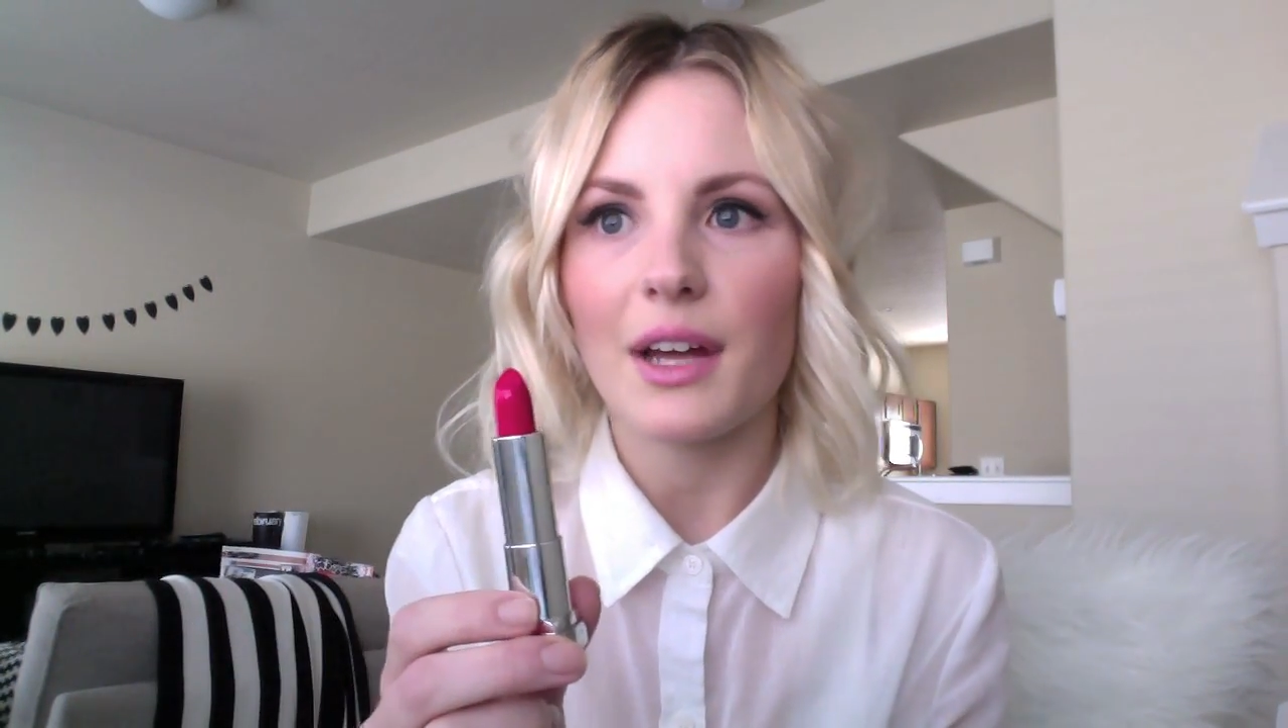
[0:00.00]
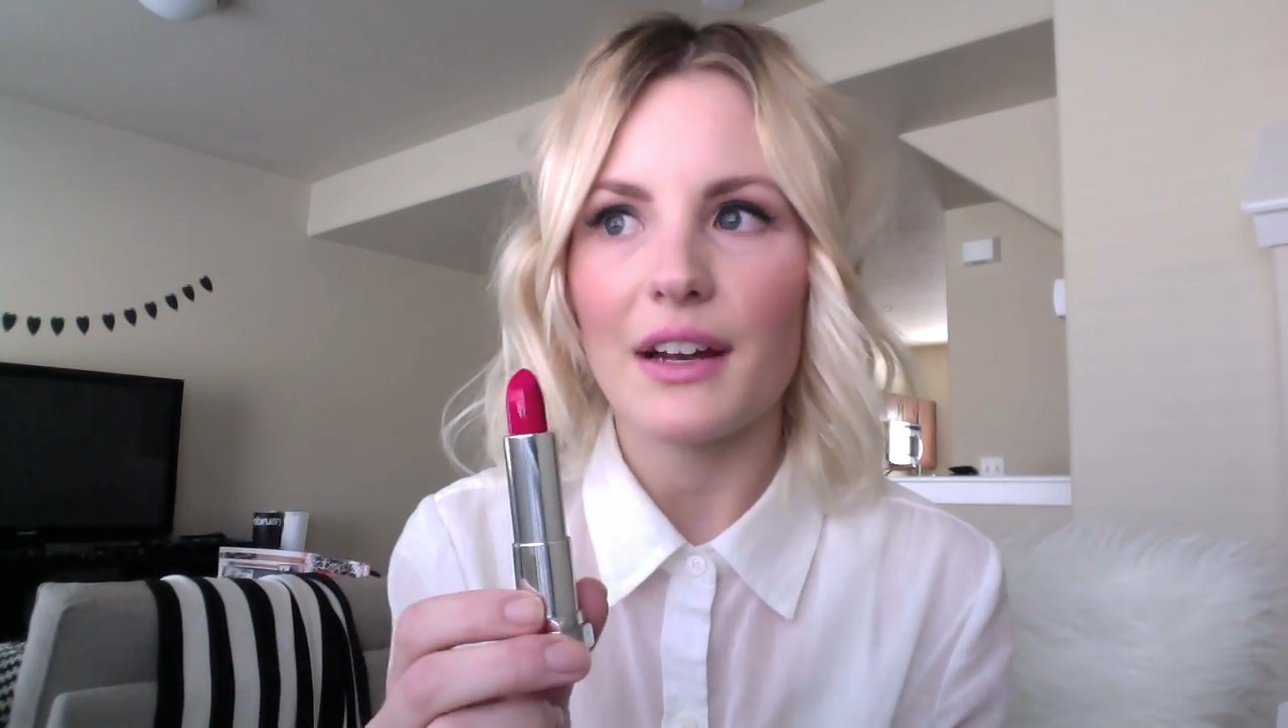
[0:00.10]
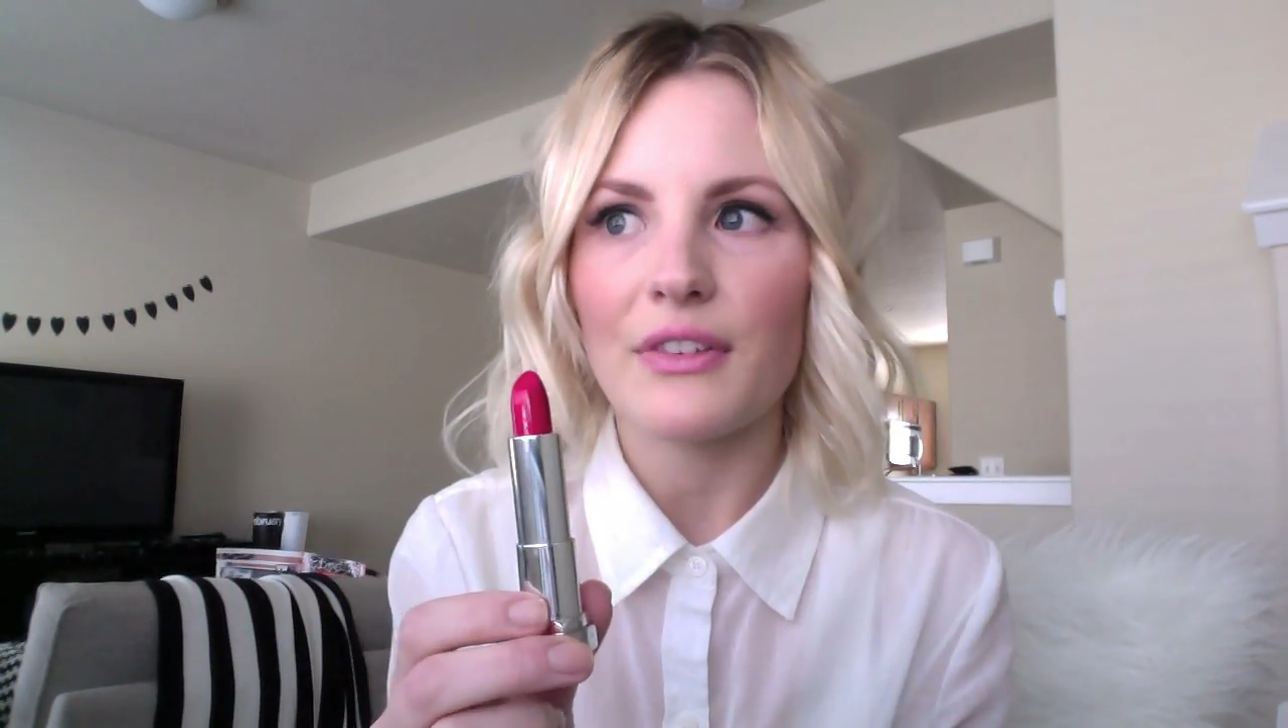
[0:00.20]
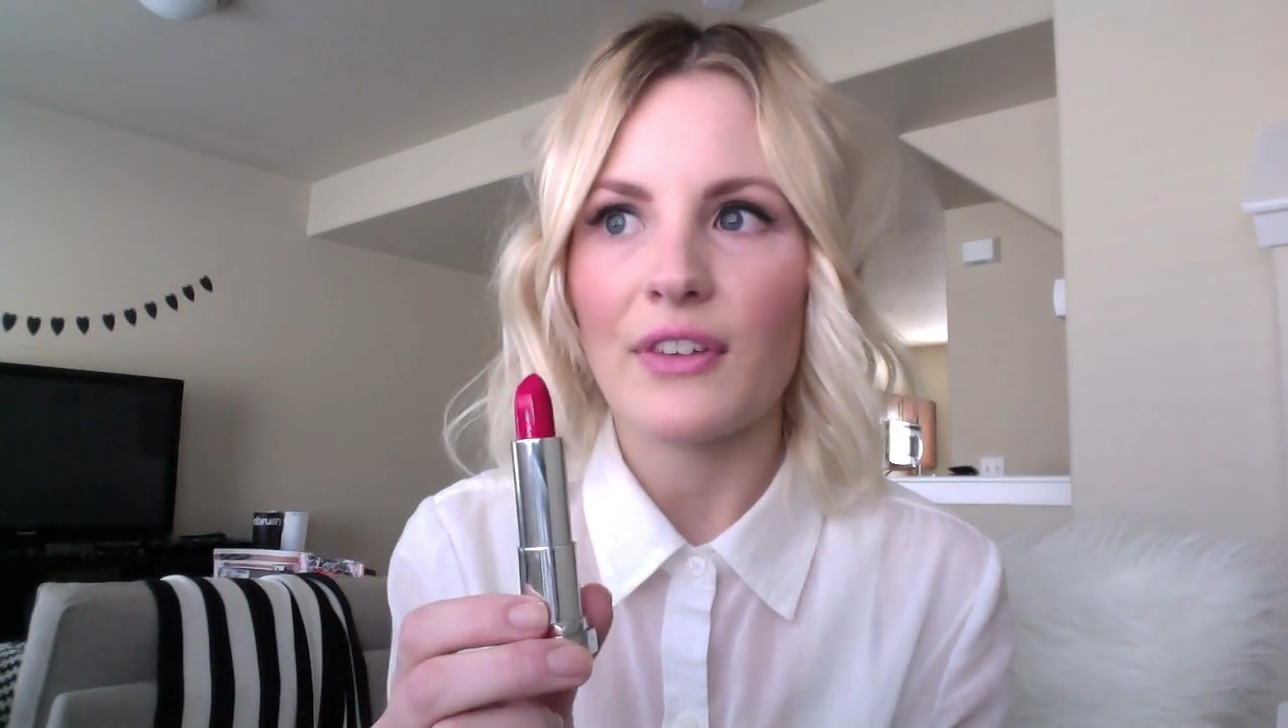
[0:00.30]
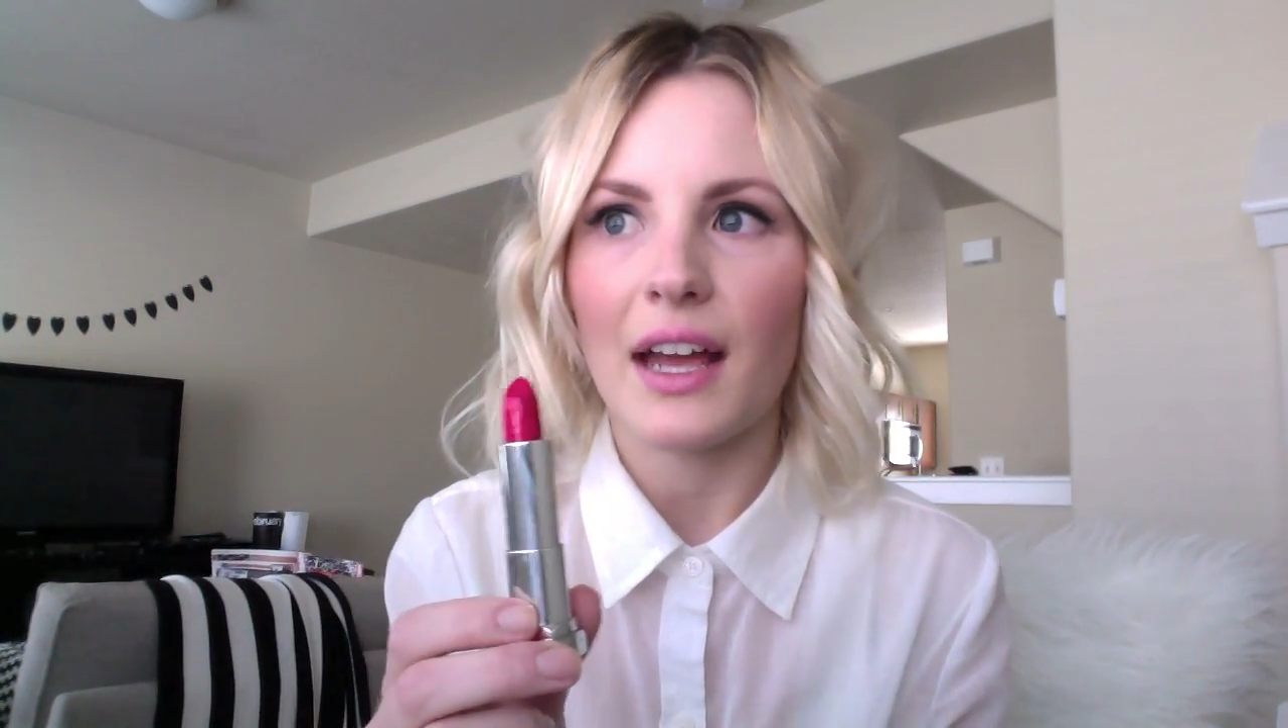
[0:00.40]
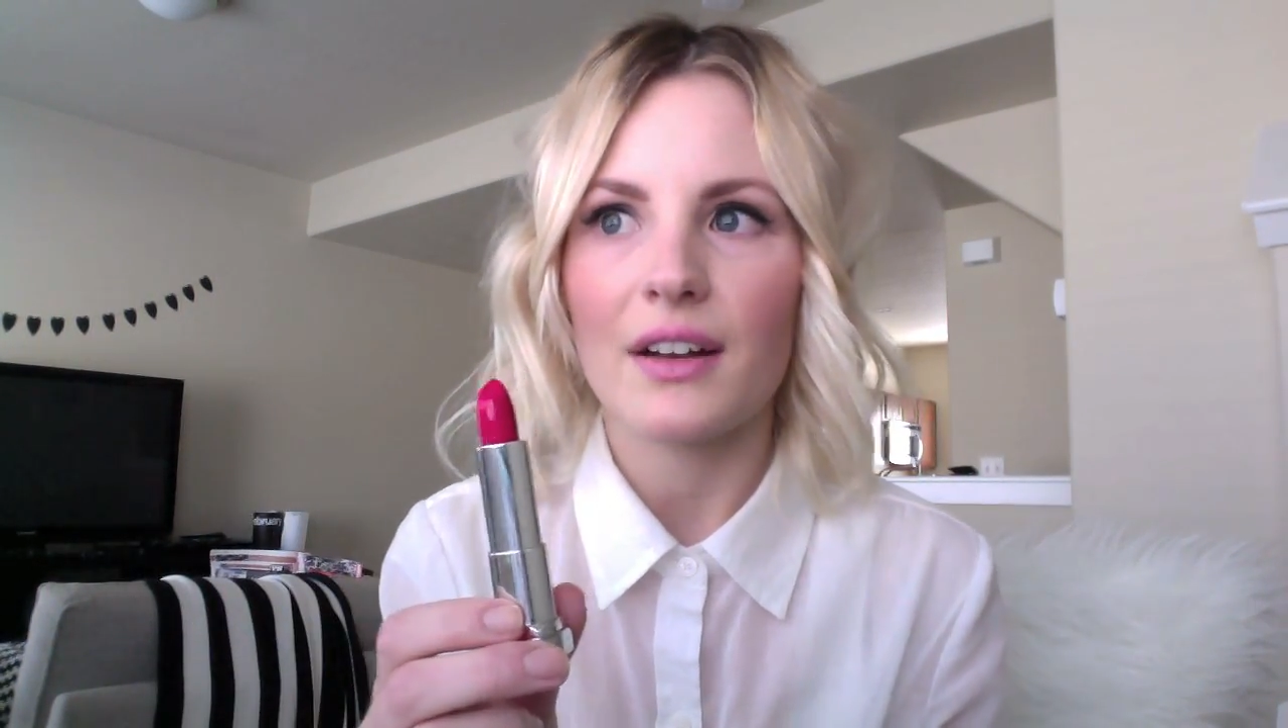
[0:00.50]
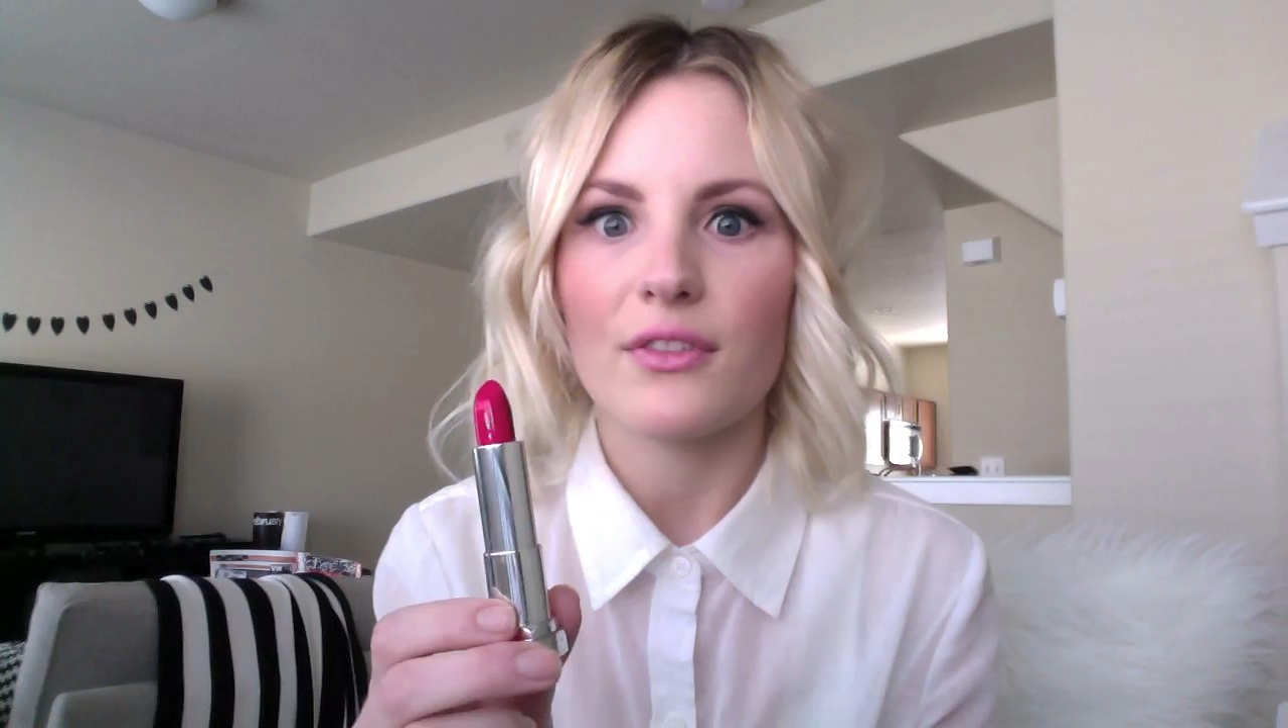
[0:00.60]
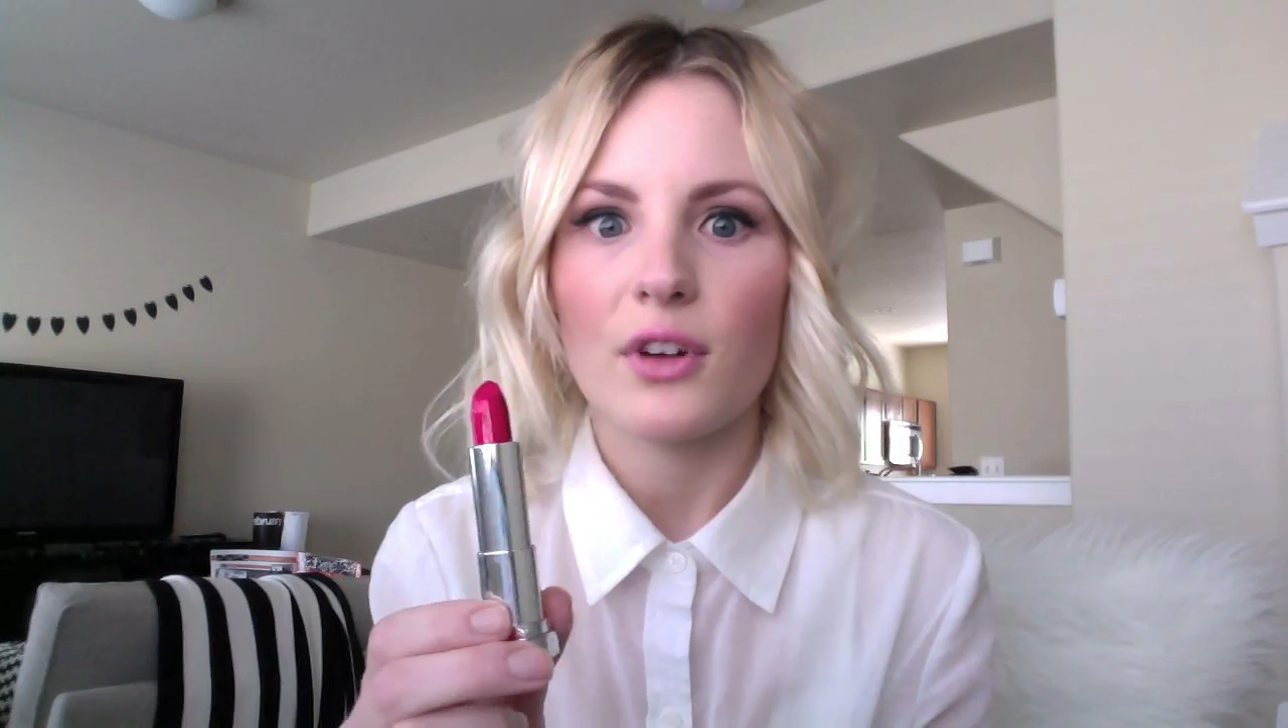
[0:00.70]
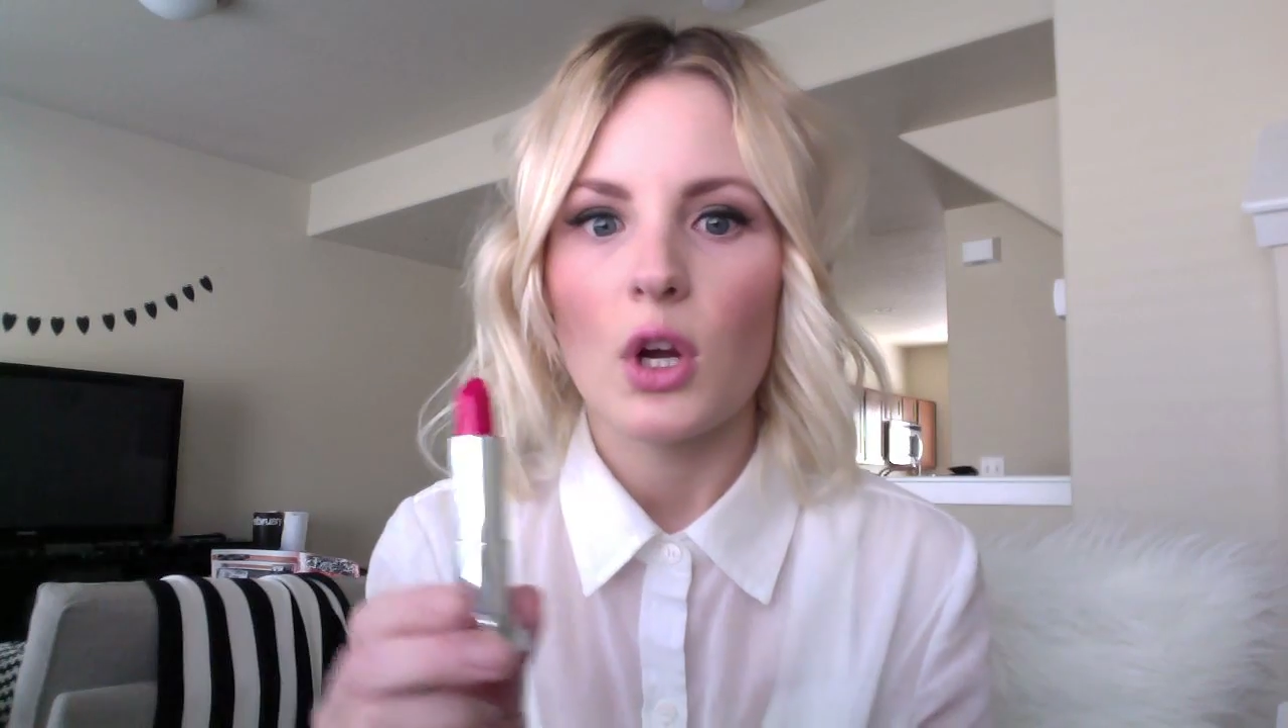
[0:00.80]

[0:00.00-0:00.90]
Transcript: not a fan of